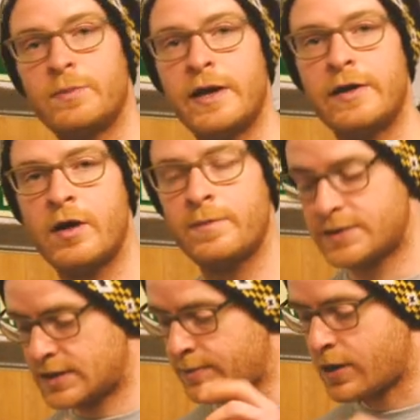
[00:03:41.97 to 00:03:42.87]
beer up
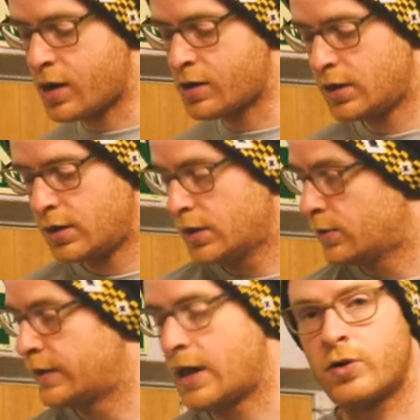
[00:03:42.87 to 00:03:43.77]
to the bar
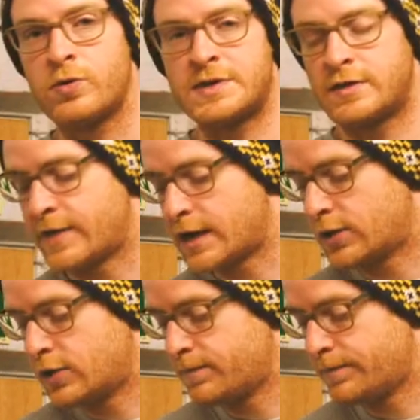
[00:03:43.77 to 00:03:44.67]
without causing a
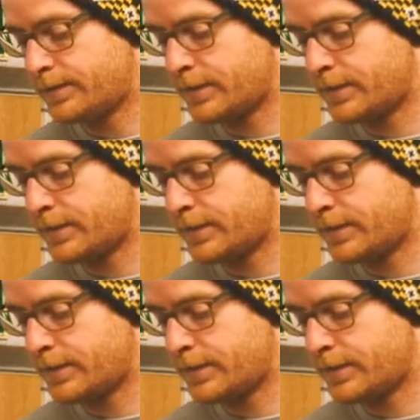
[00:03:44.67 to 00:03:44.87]
vacuum.